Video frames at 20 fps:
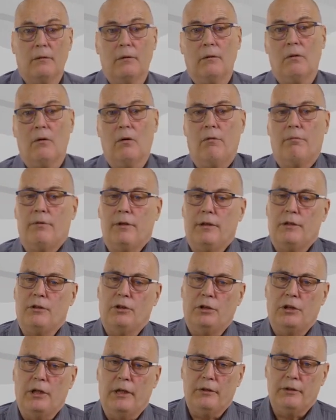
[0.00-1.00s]
of the
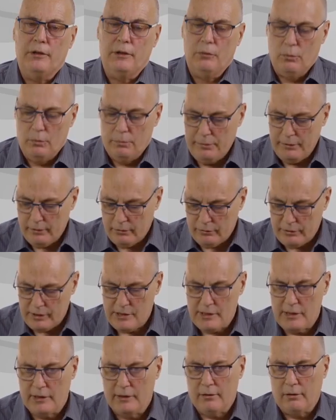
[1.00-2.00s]
trajectory would be a
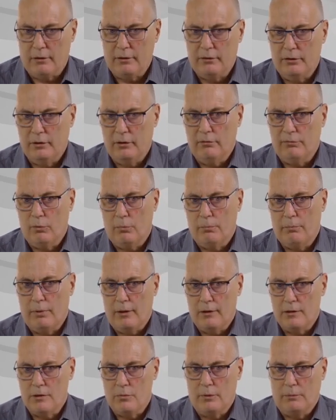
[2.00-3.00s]
reset criteria for
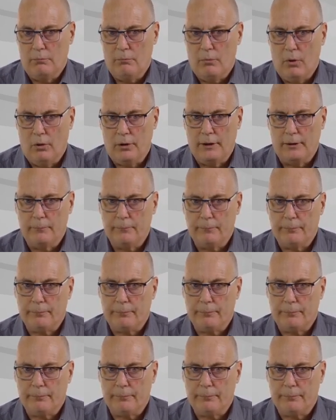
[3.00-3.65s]
power swing blocking.